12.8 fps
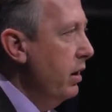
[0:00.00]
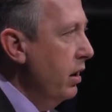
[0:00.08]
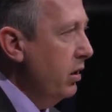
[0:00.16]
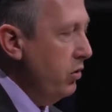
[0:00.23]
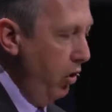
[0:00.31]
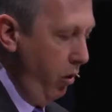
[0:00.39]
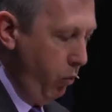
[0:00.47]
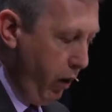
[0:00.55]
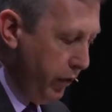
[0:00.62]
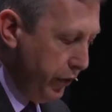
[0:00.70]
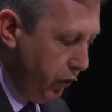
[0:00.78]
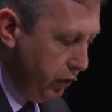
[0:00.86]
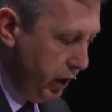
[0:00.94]
Psalm
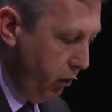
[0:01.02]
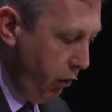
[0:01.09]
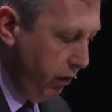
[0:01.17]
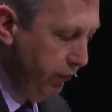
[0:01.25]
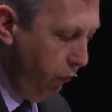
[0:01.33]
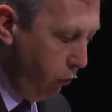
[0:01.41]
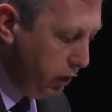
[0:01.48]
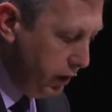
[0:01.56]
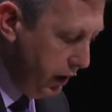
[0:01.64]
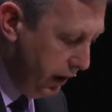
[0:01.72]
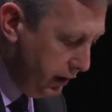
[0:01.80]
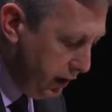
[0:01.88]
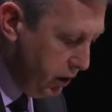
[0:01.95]
113 and 114
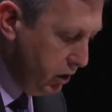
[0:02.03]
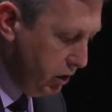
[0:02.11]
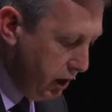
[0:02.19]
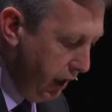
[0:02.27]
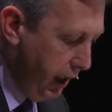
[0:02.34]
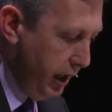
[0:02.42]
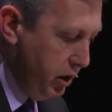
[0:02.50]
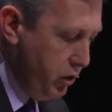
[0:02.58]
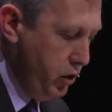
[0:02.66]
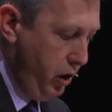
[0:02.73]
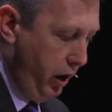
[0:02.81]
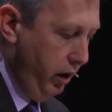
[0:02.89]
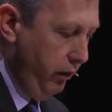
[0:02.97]
at this stage
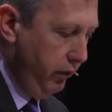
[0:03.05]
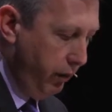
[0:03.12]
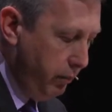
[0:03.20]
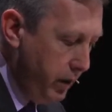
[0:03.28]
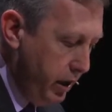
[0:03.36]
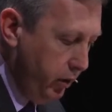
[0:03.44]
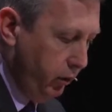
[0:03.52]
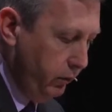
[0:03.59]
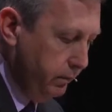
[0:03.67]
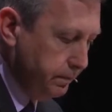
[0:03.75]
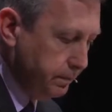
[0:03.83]
of the meal.